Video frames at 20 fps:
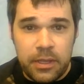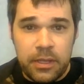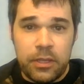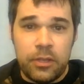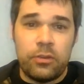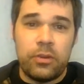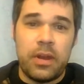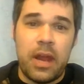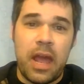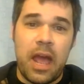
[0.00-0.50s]

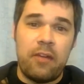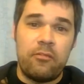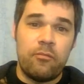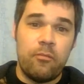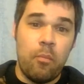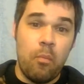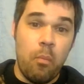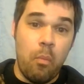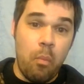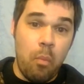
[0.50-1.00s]
You could have
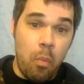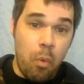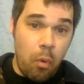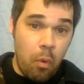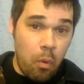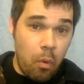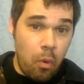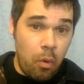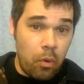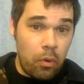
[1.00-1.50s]

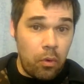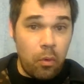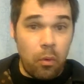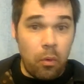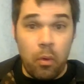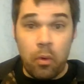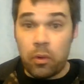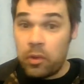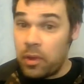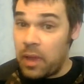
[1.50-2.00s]
more
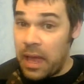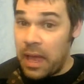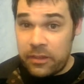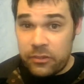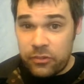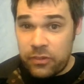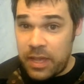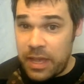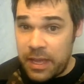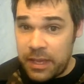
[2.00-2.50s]
or
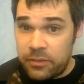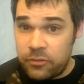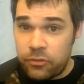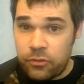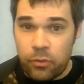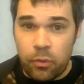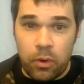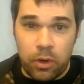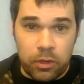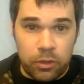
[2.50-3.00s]
less
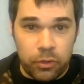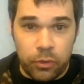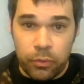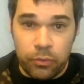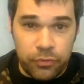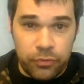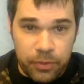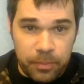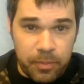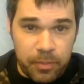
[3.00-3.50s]
hits or
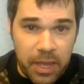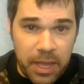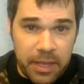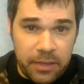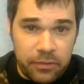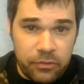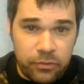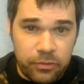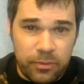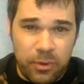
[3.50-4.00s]
clues to
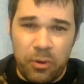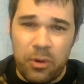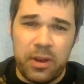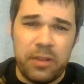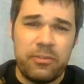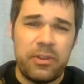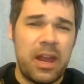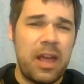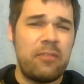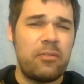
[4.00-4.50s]
place, or
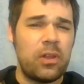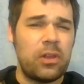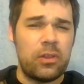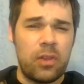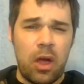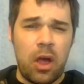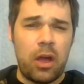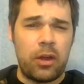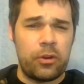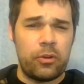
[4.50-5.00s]
even have a
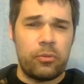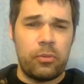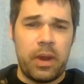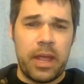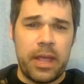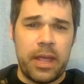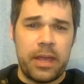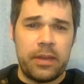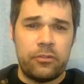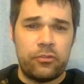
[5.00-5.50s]
longer
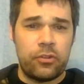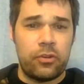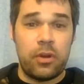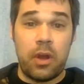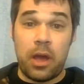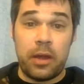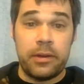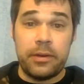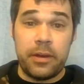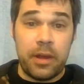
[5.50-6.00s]
range or
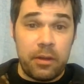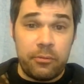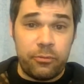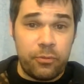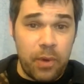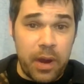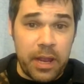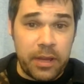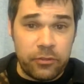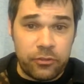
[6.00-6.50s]
not enough
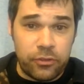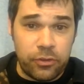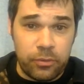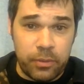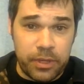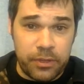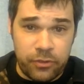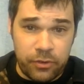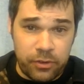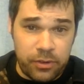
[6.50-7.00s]
range to
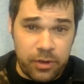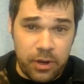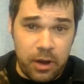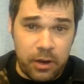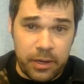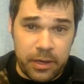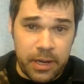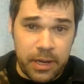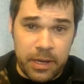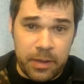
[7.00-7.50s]
reach your
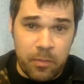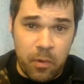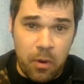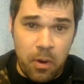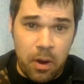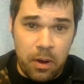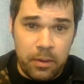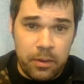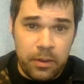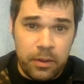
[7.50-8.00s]
target
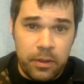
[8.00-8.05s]
anymore,